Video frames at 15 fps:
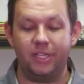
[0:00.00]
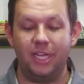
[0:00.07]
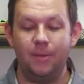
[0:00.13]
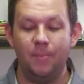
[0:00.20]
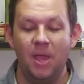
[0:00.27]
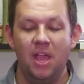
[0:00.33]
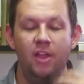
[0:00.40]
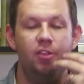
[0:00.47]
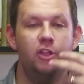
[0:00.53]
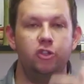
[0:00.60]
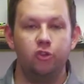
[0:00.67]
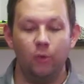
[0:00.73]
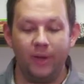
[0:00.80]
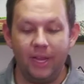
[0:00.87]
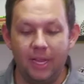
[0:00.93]
Keep the
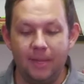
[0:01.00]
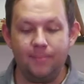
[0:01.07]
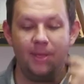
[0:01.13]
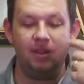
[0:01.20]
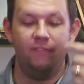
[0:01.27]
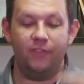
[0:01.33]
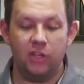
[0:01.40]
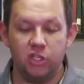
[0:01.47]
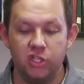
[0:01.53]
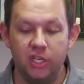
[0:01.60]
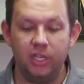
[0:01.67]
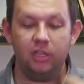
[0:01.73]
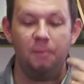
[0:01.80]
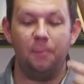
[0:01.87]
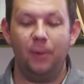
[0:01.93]
dream and the
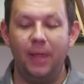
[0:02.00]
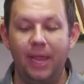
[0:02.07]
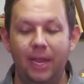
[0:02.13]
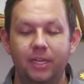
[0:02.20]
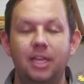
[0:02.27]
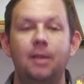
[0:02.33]
vision and the plan.